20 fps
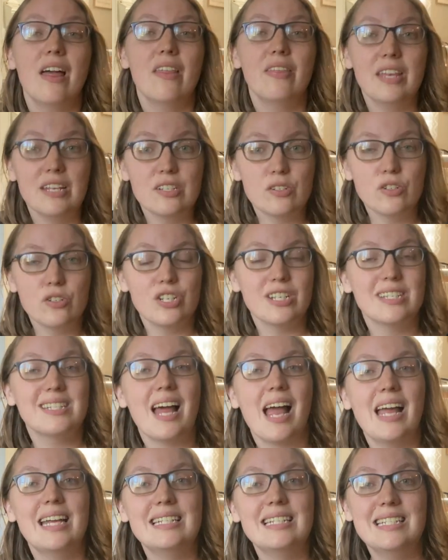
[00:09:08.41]
These are
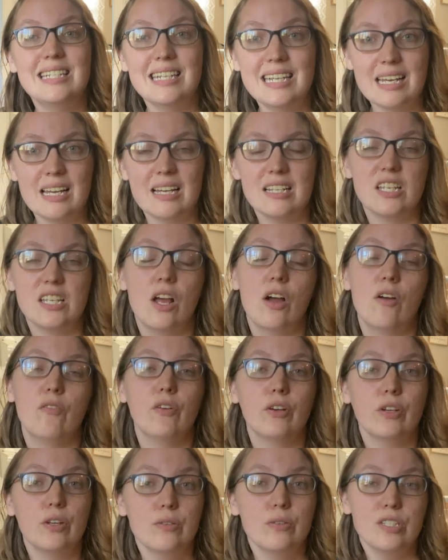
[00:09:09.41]
just ideas
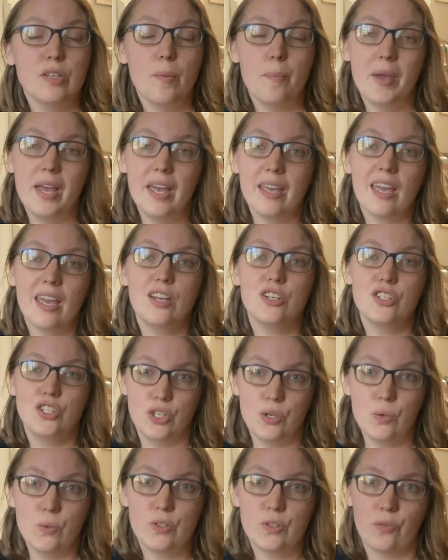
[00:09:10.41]
for you to pick and
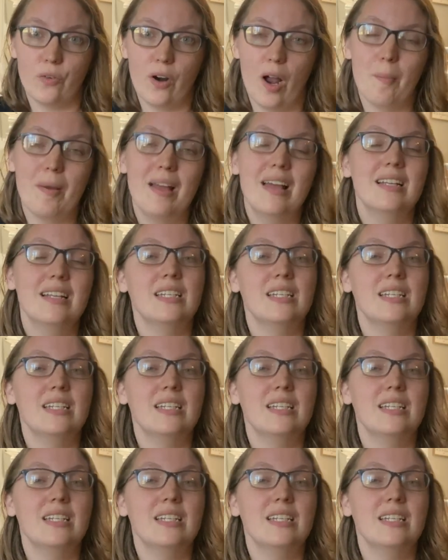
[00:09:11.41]
choose from,